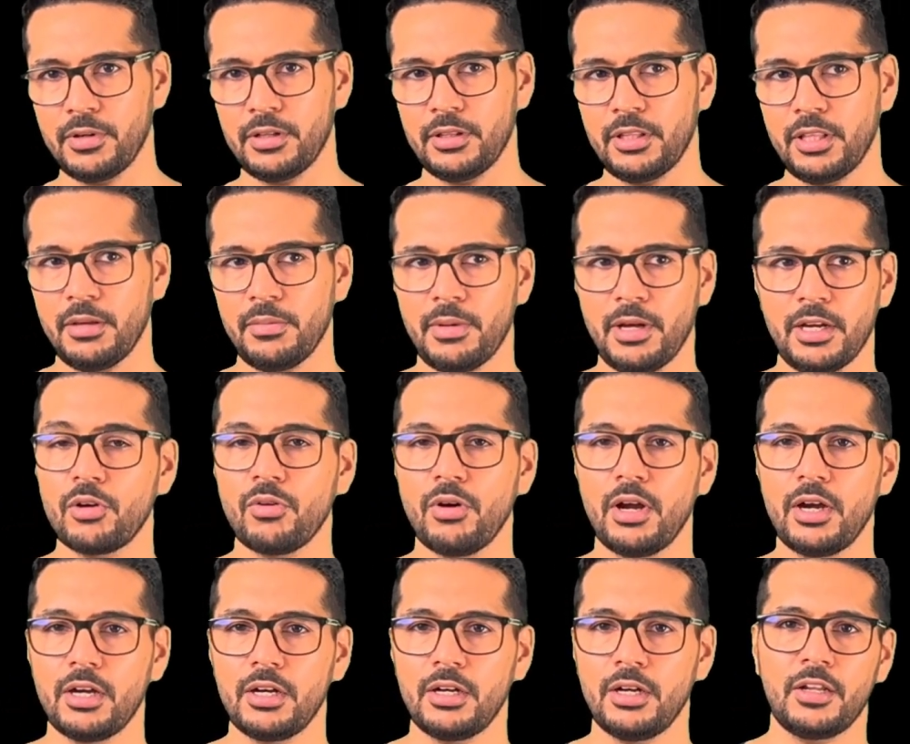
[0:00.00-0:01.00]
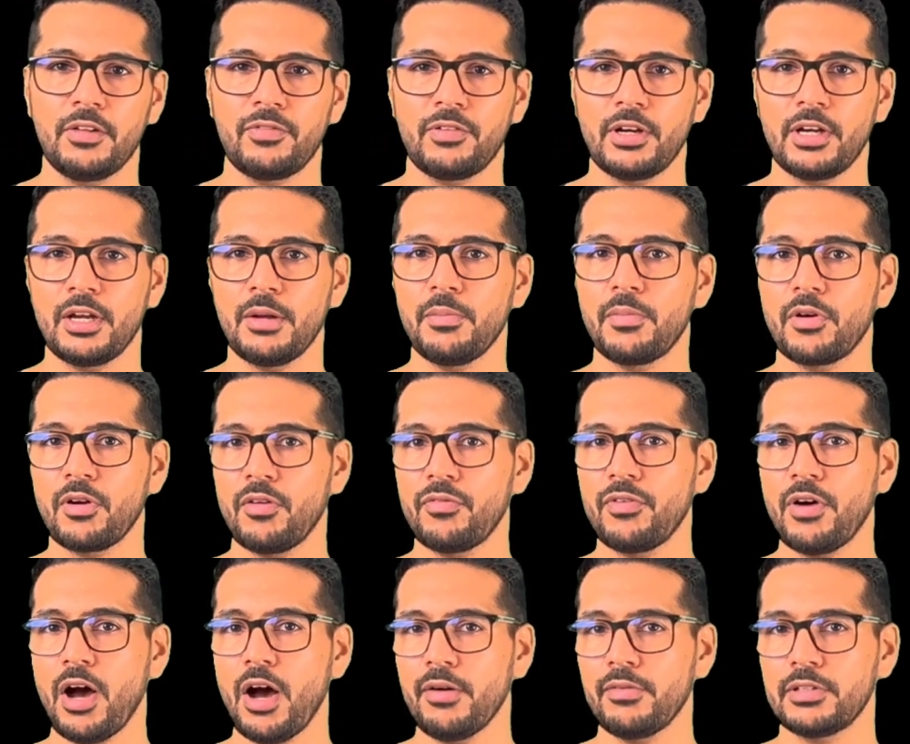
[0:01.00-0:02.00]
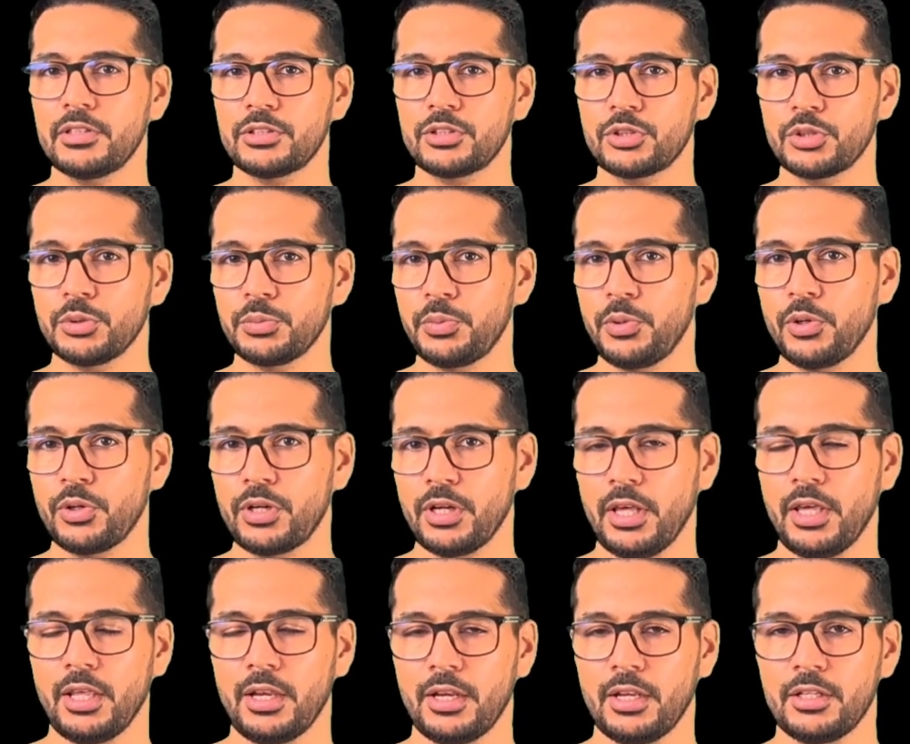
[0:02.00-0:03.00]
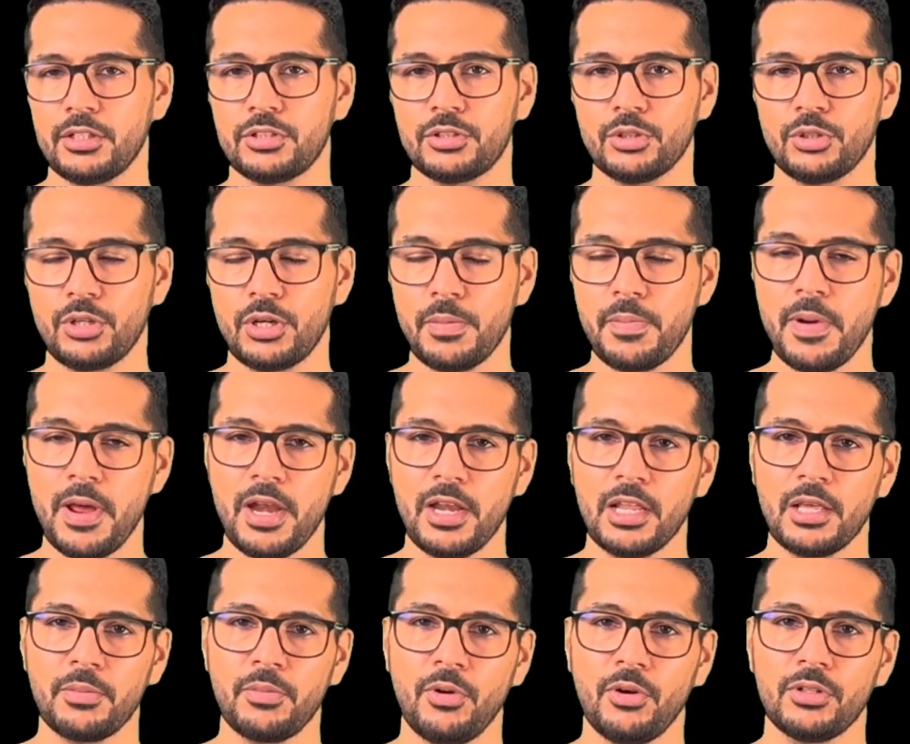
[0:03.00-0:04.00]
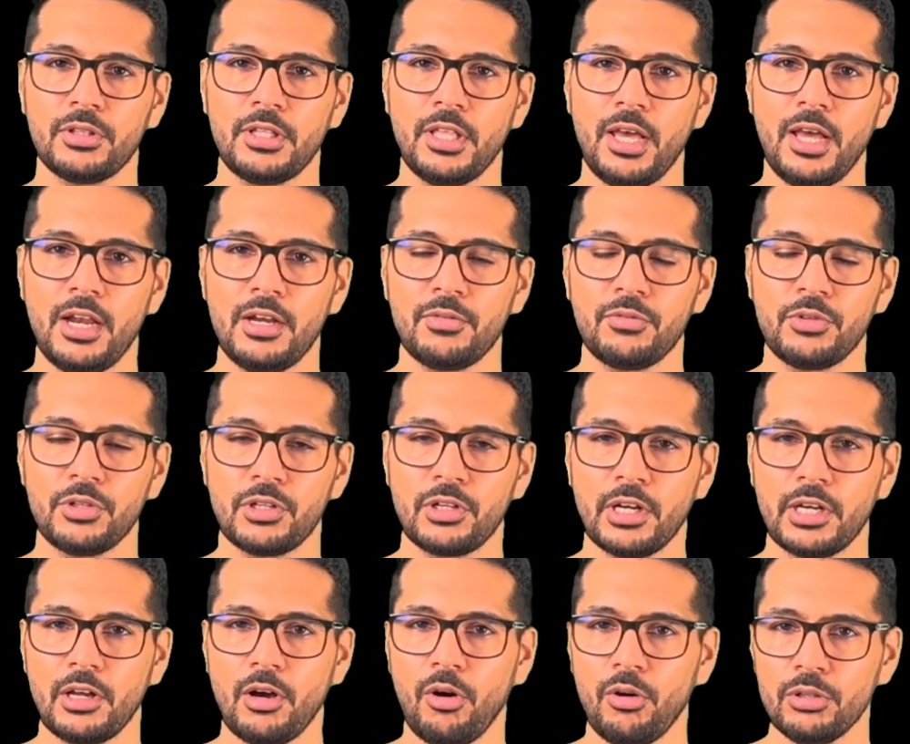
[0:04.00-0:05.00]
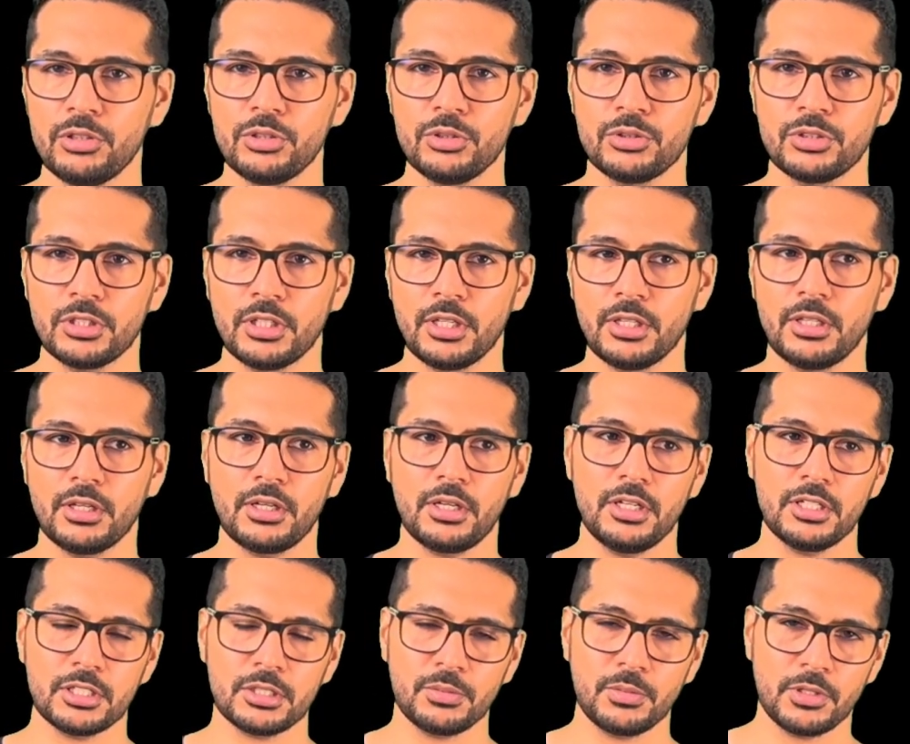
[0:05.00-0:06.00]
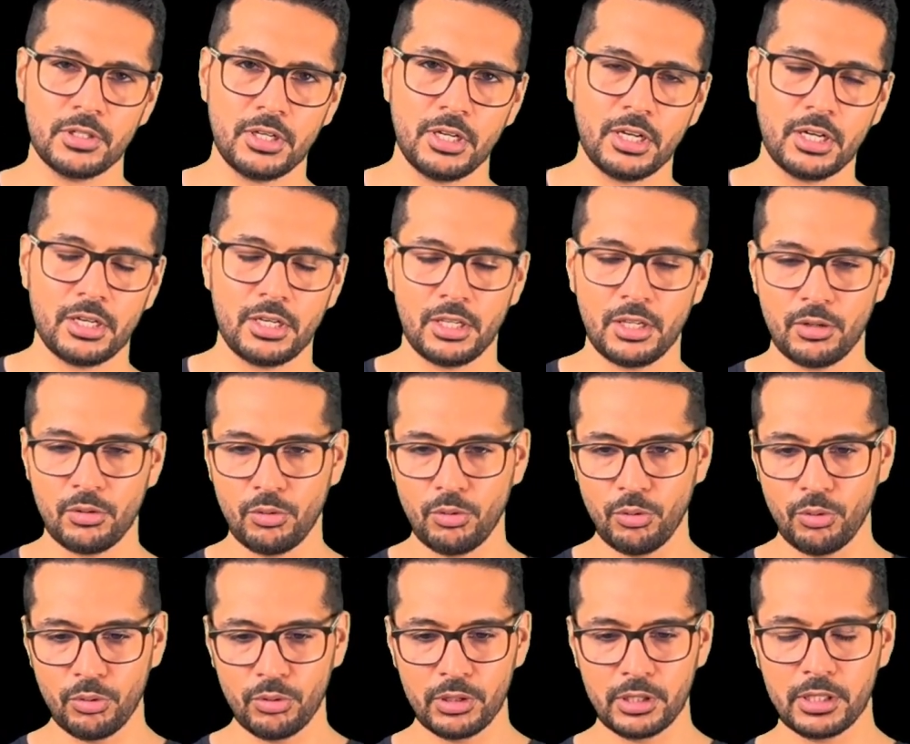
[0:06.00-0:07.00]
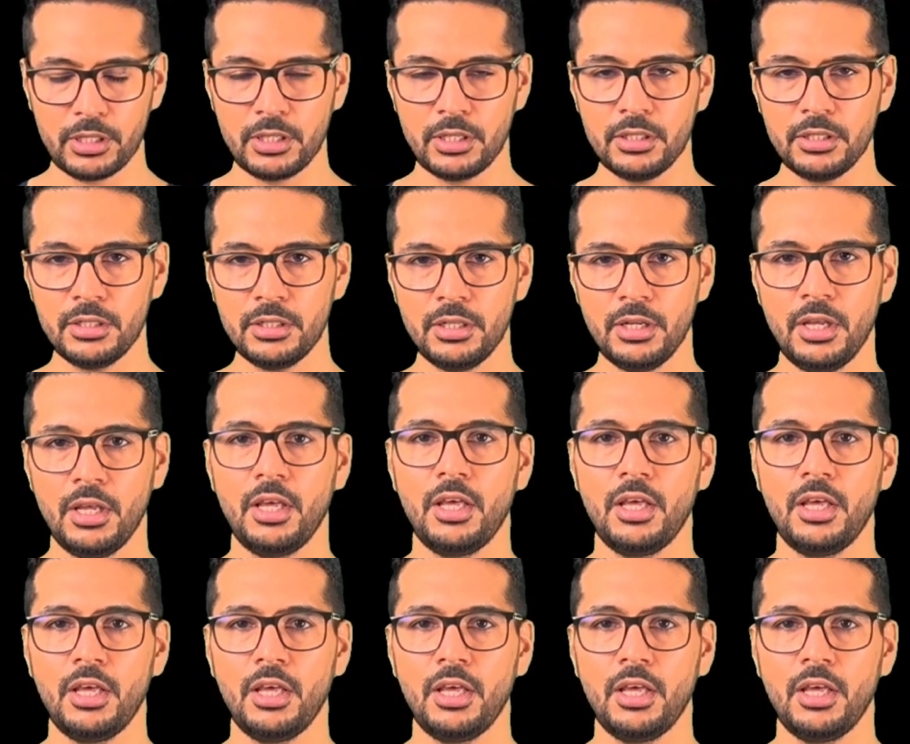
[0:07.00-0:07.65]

They might require different number of hours to put in. So depending upon that, we can also say the customer tact in whole year.